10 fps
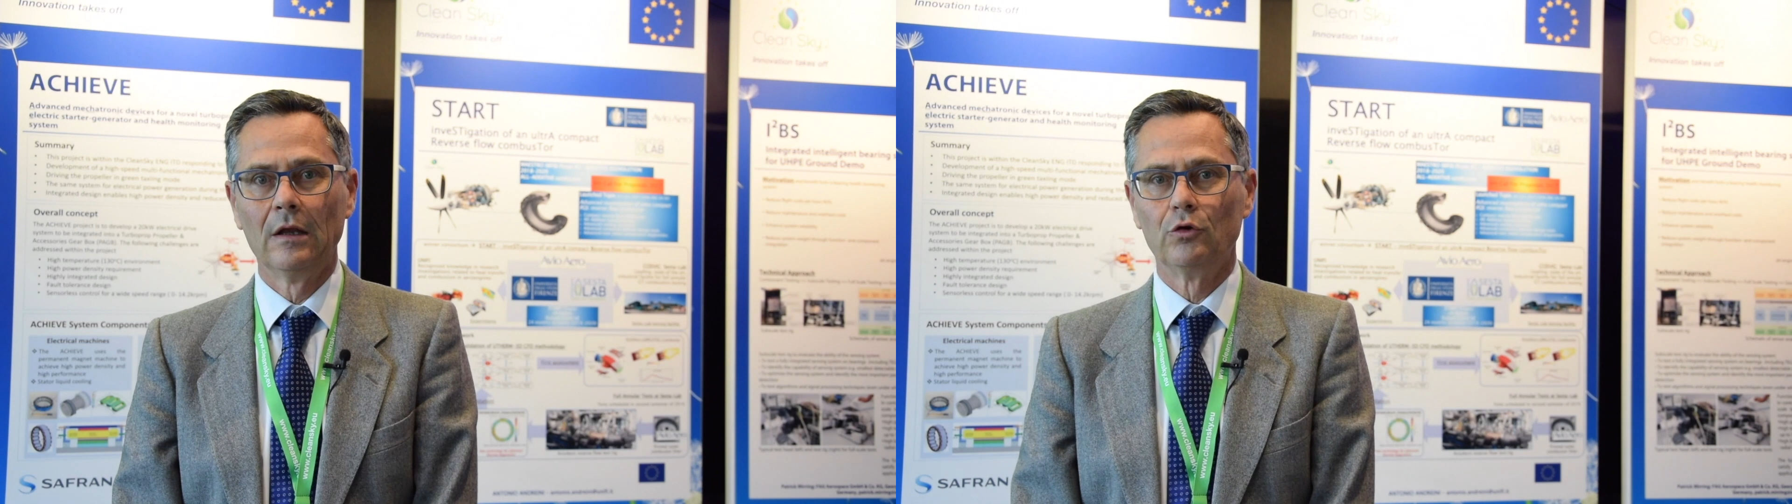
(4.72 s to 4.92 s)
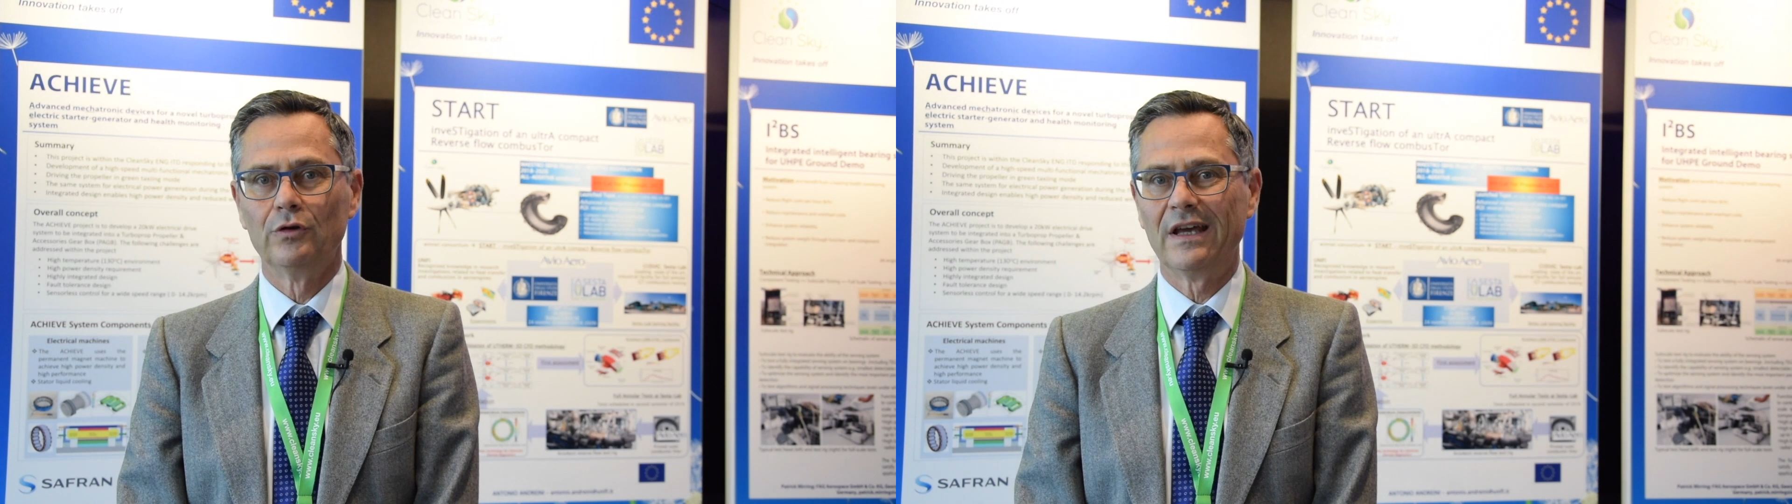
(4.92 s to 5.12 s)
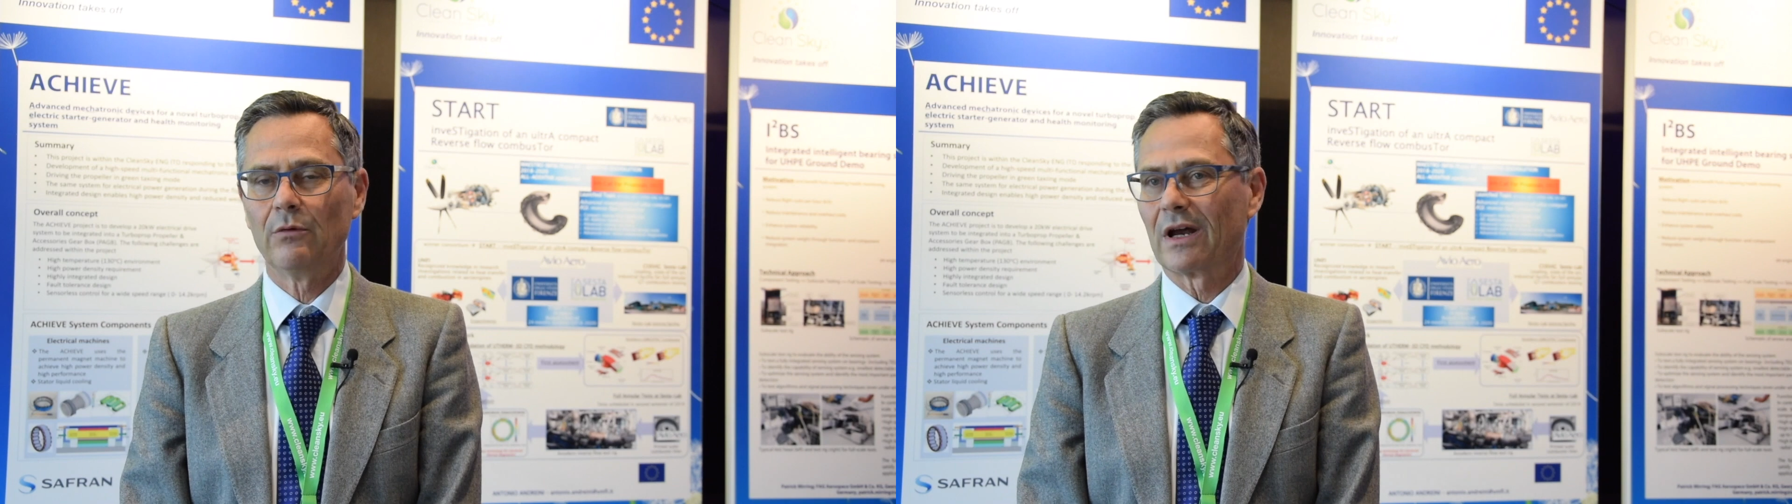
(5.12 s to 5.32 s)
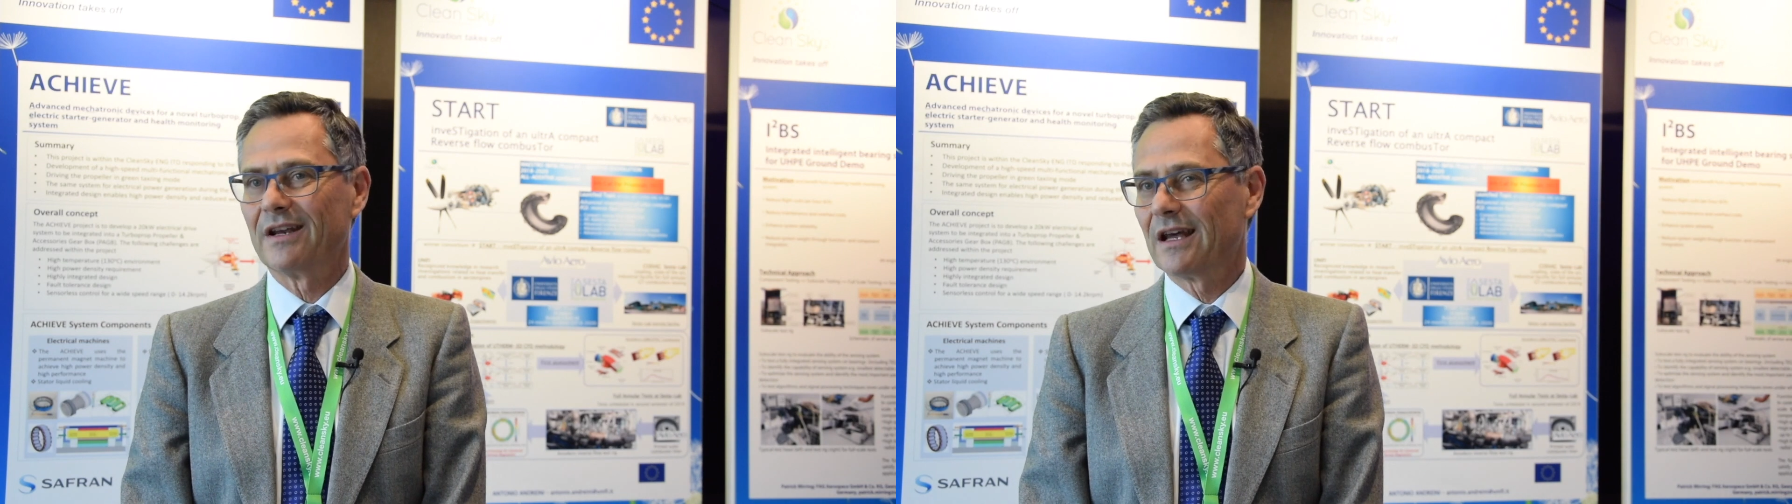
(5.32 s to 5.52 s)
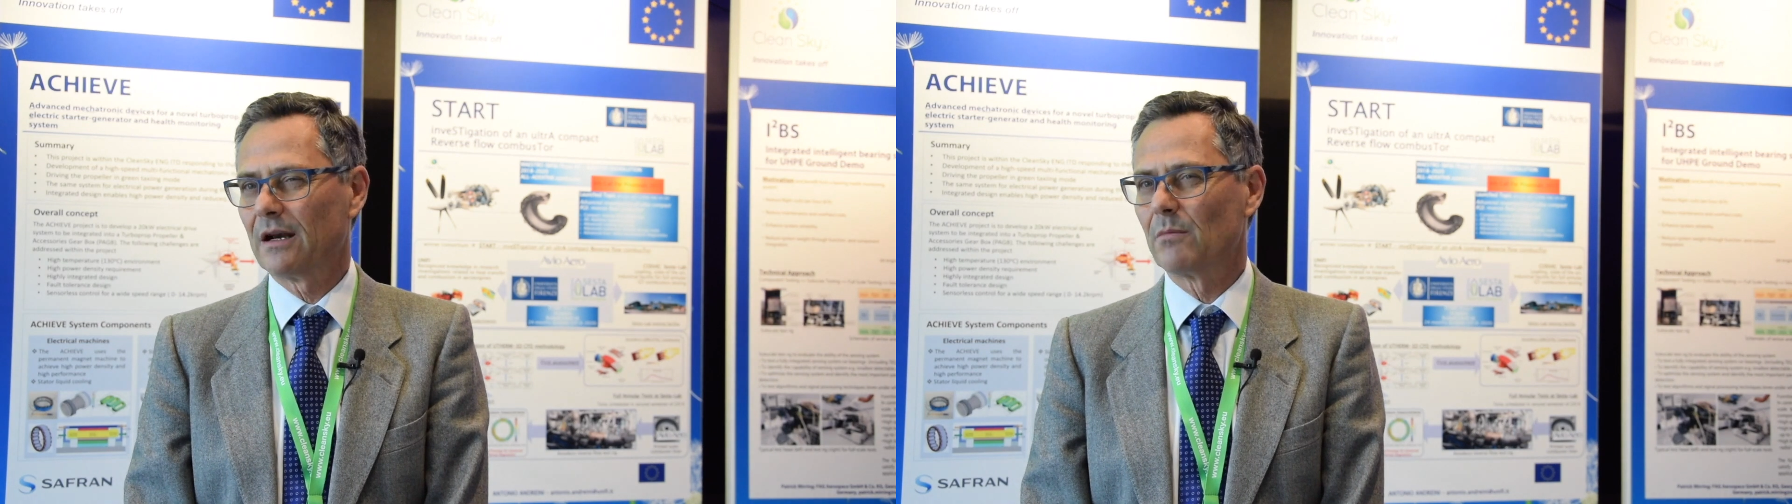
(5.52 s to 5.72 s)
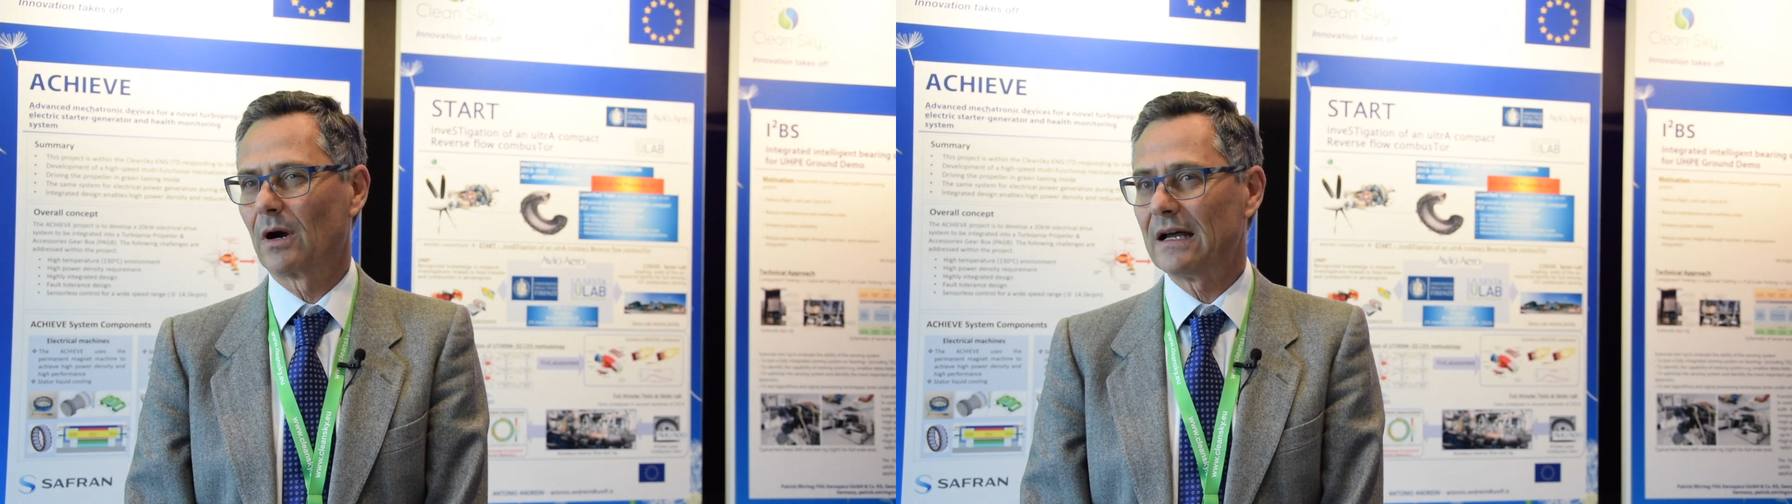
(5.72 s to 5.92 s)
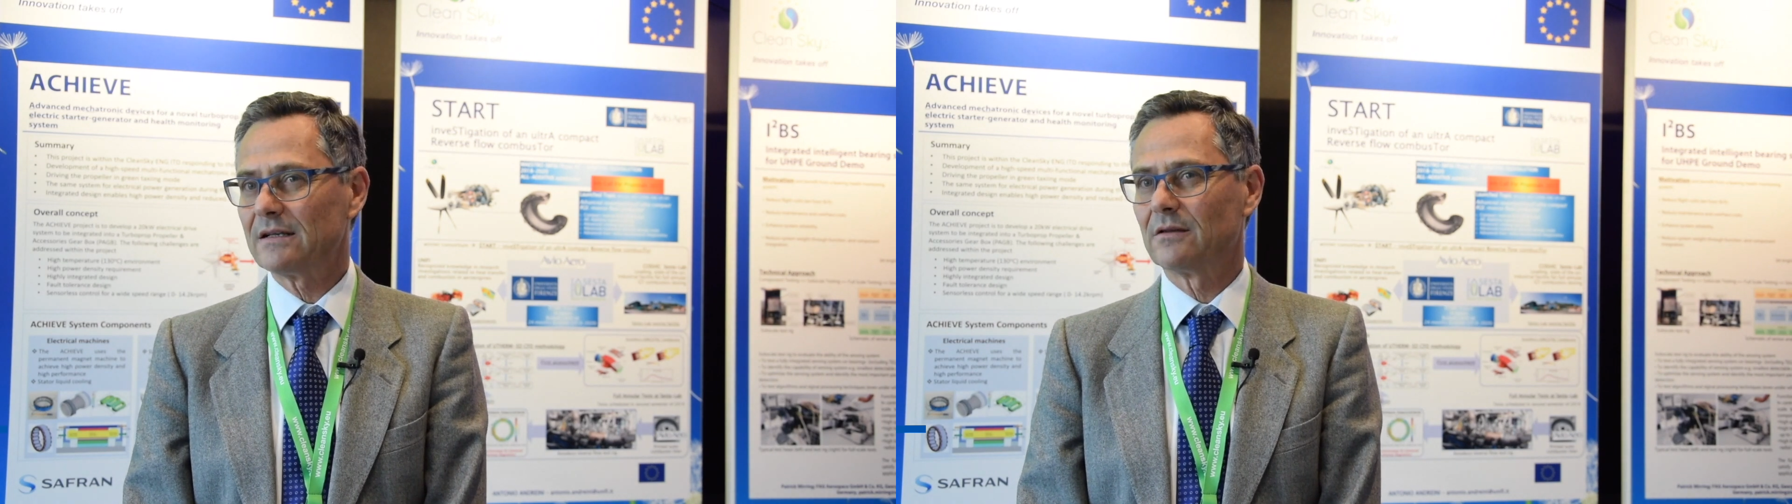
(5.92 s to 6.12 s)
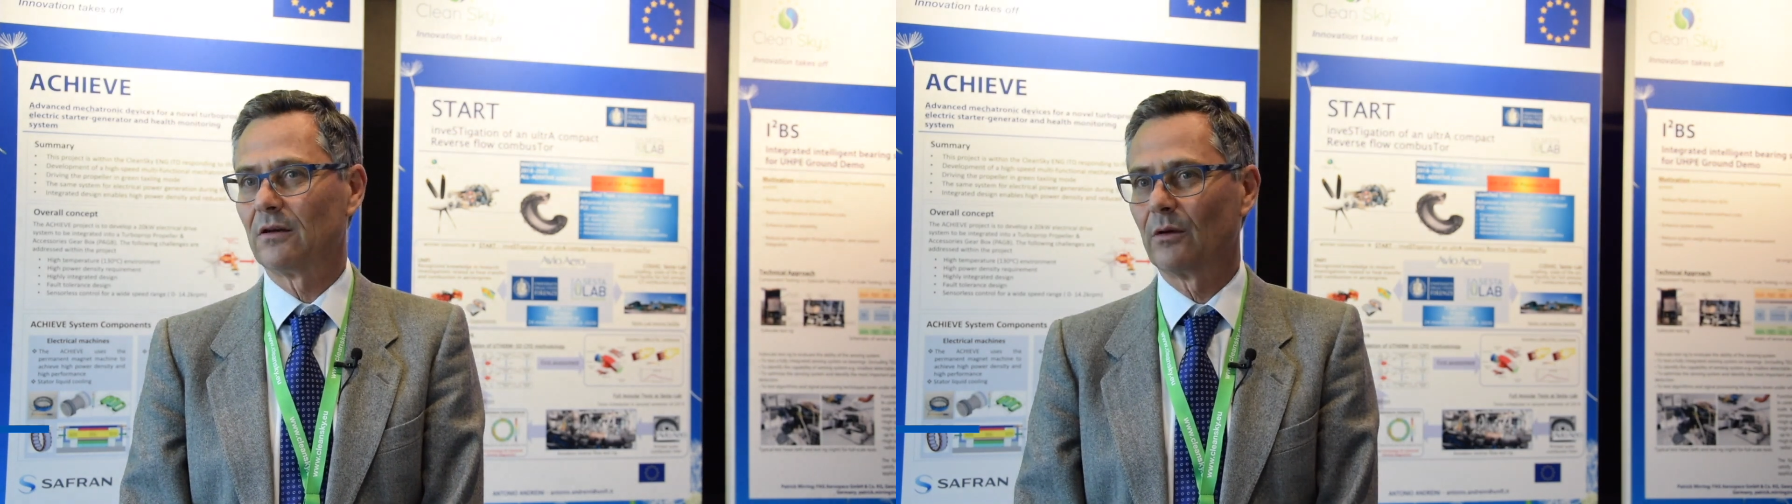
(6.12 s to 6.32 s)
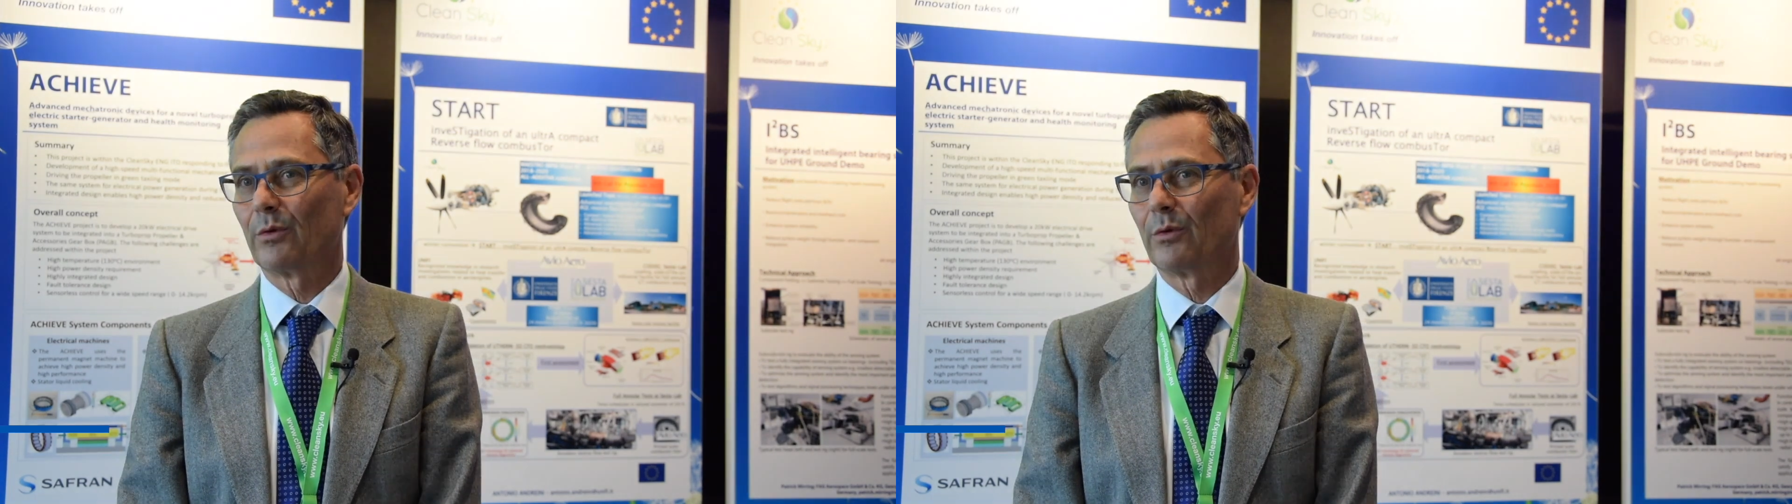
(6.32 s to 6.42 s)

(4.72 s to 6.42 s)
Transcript: Today we are here in Brussels,